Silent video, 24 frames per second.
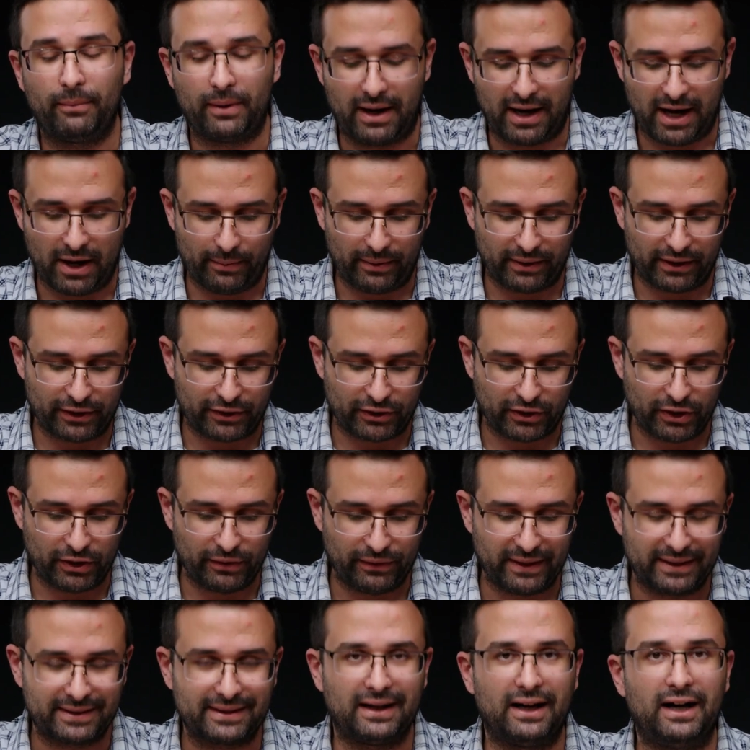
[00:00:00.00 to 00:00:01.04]
I want to turn
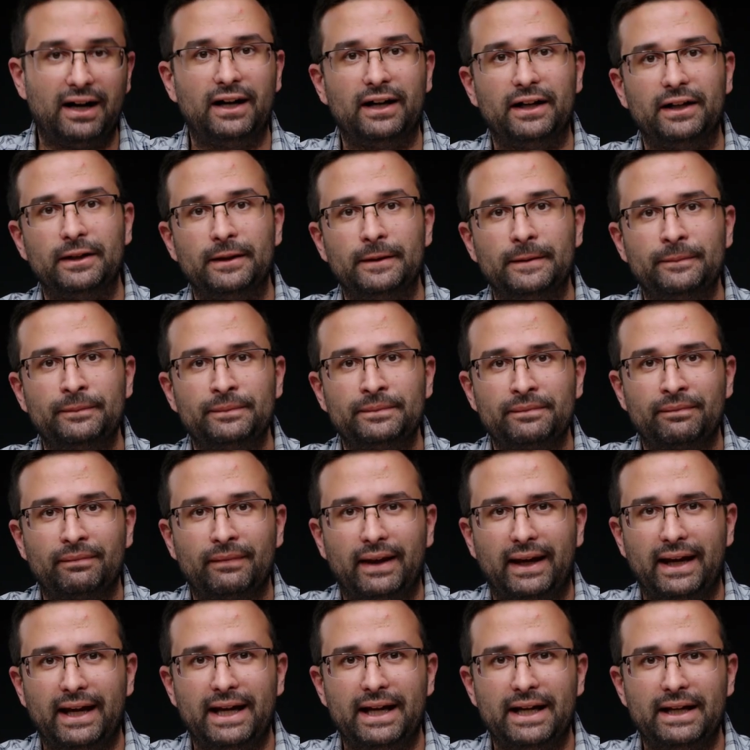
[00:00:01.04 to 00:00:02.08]
this on.
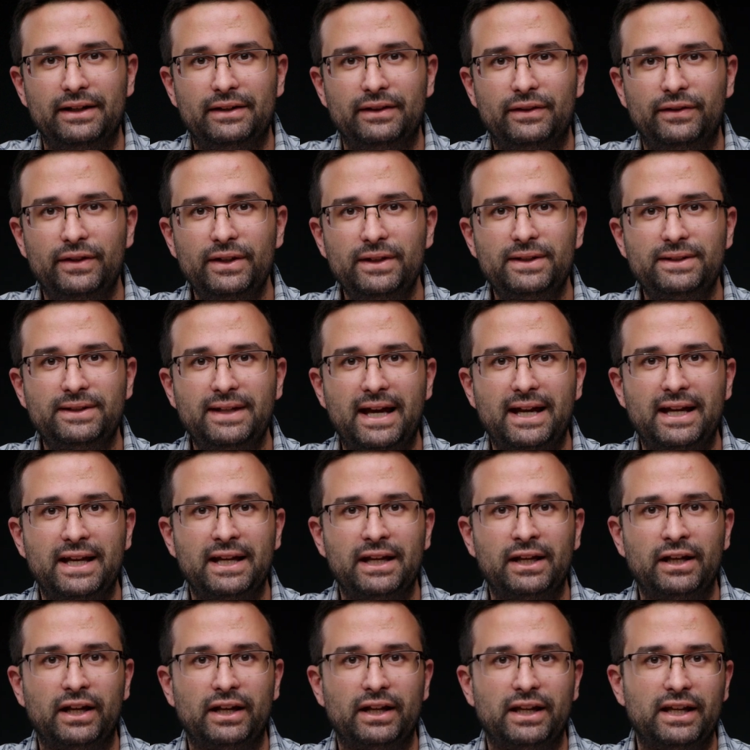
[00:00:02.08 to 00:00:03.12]
And this
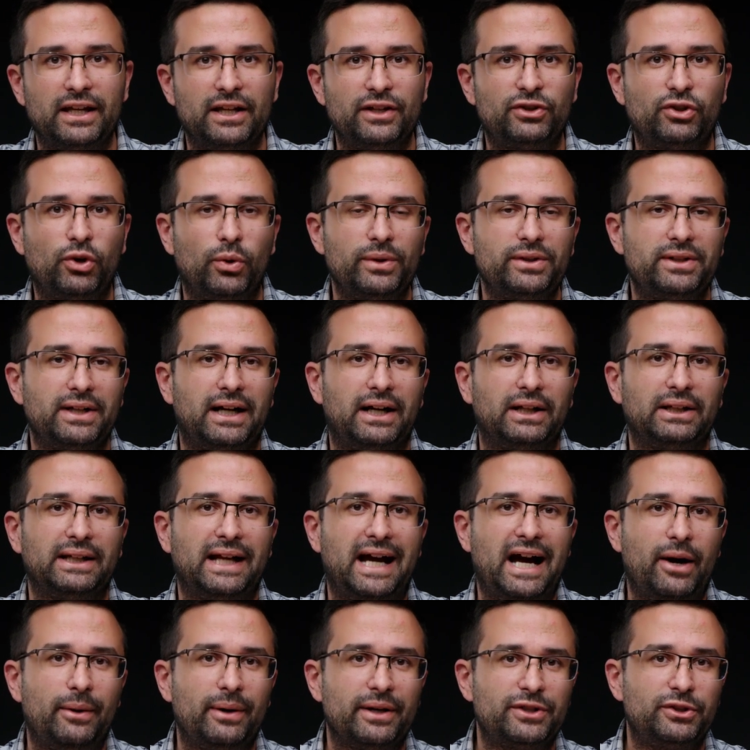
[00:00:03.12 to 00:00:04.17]
setting is going to
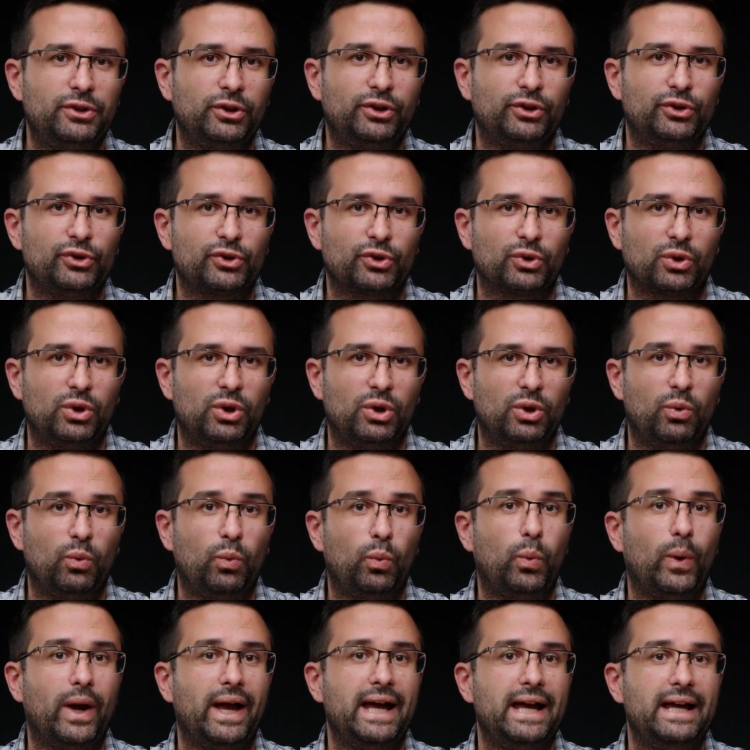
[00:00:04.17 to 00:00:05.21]
allow us to control
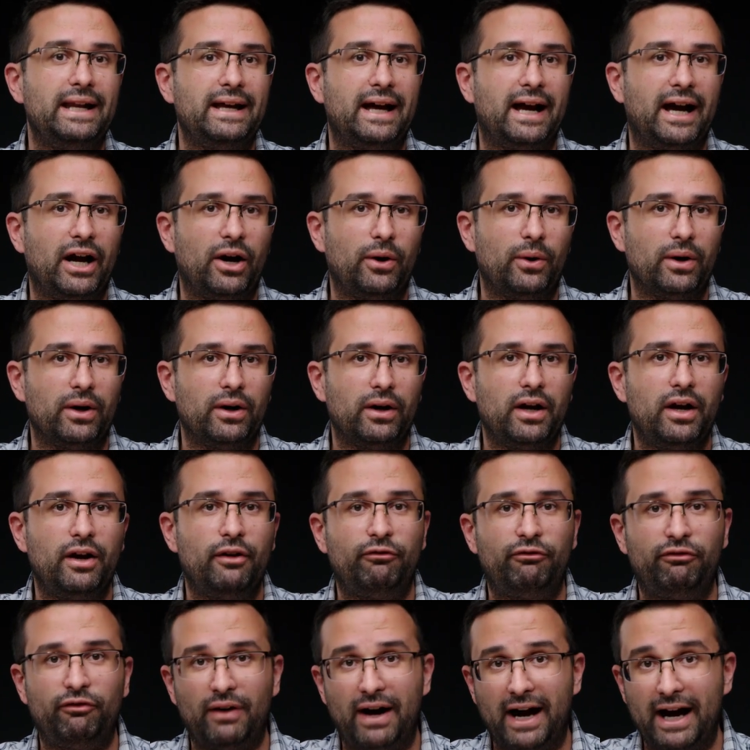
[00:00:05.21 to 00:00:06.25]
when our
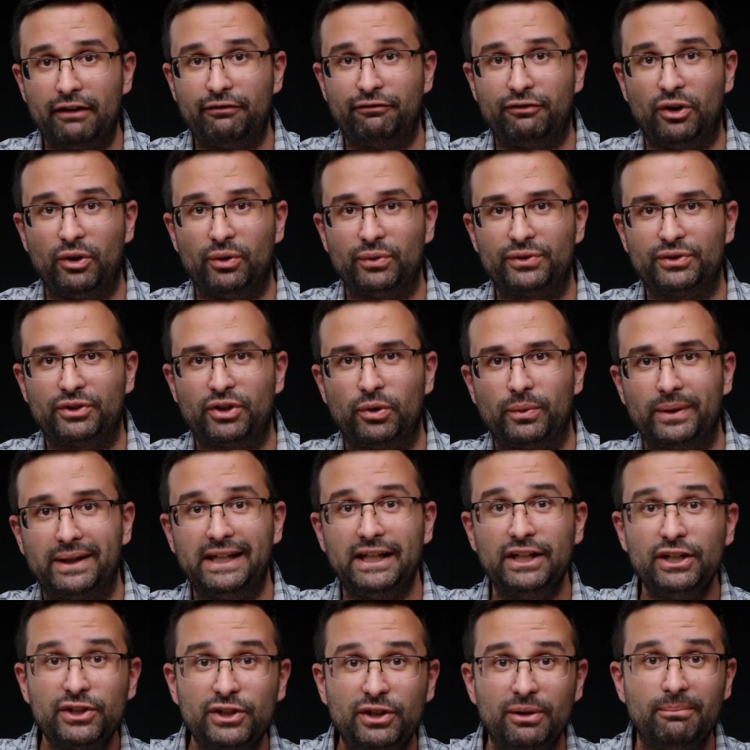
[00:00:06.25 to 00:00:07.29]
iPhones go
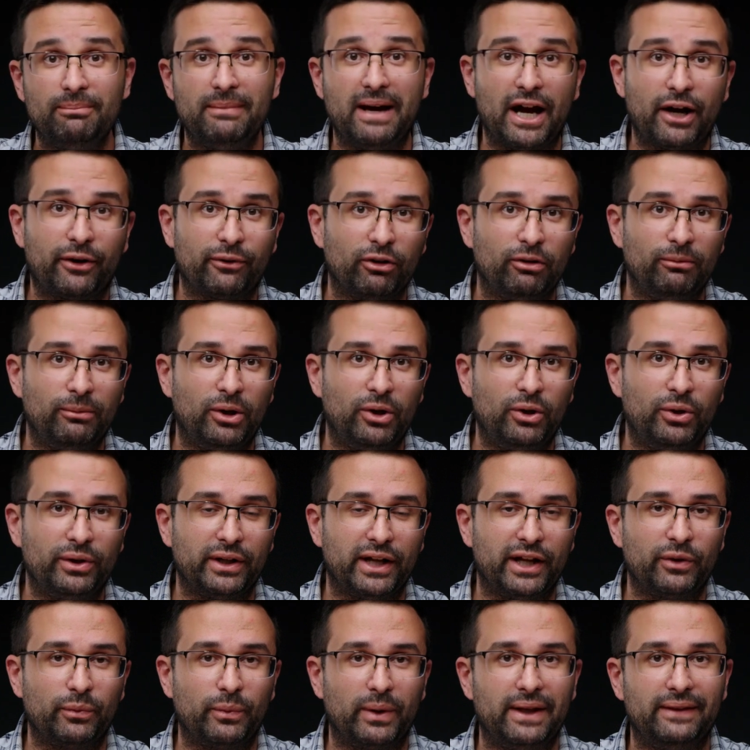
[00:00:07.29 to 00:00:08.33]
into macro mode
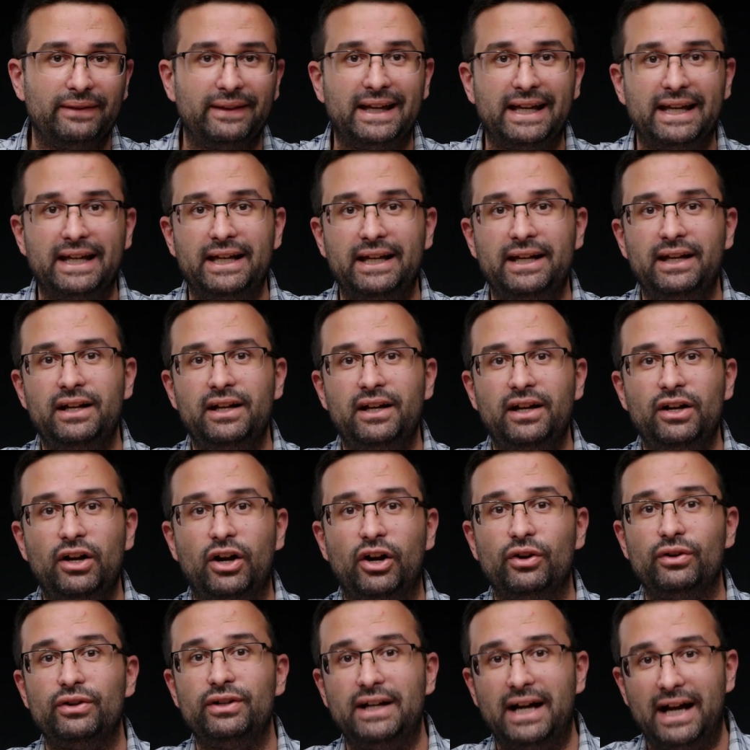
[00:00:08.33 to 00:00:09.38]
and when they
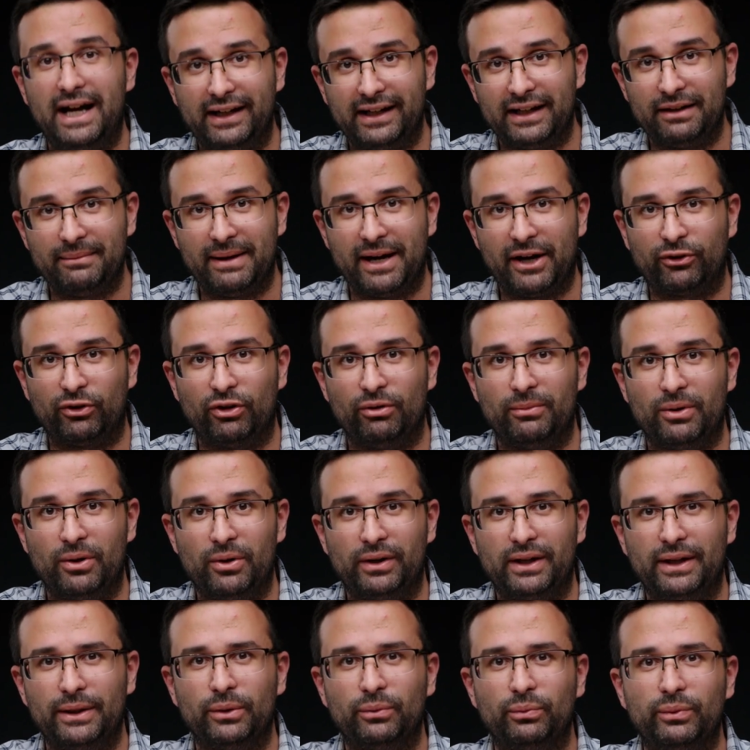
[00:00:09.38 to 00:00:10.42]
are not in macro
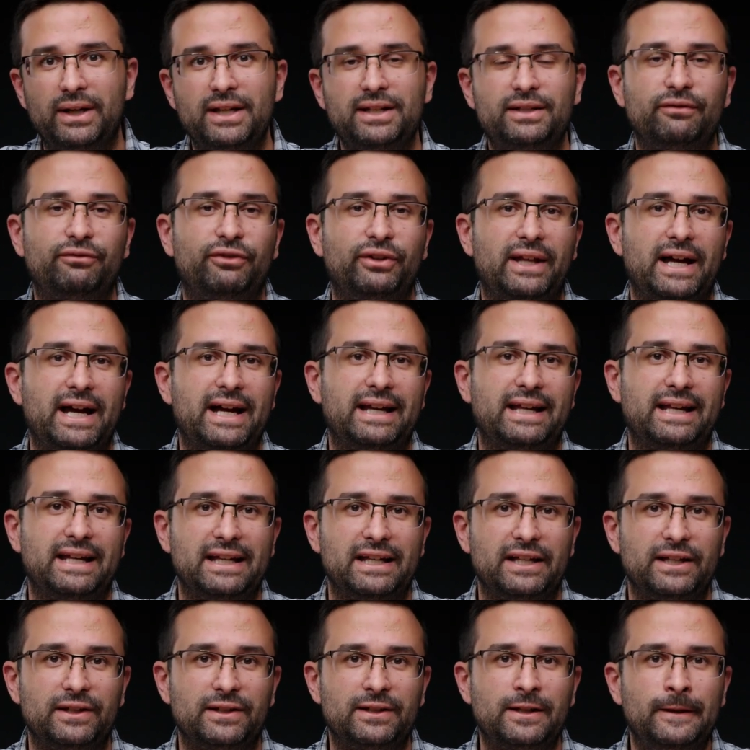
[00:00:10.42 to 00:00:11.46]
mode. And the reason for that
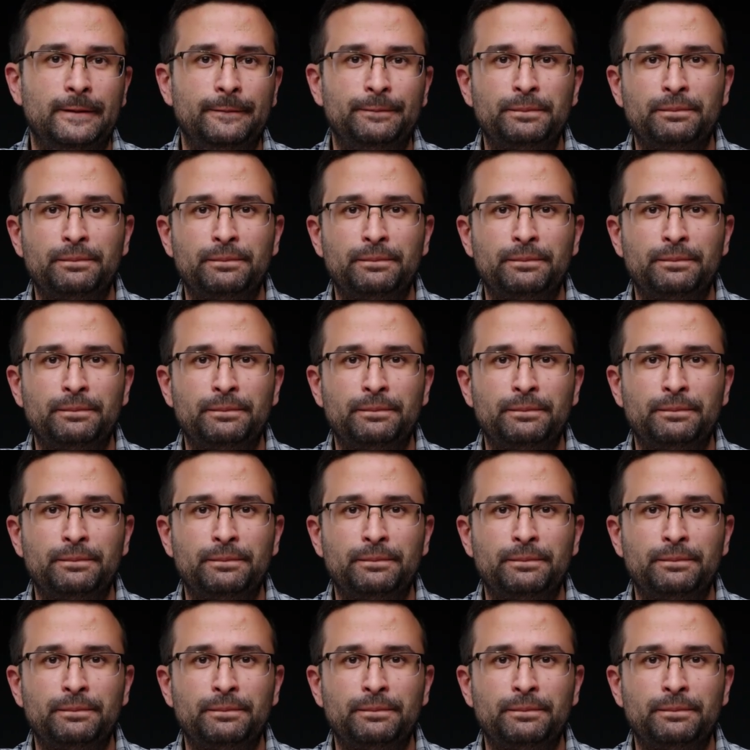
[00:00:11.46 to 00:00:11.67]
is,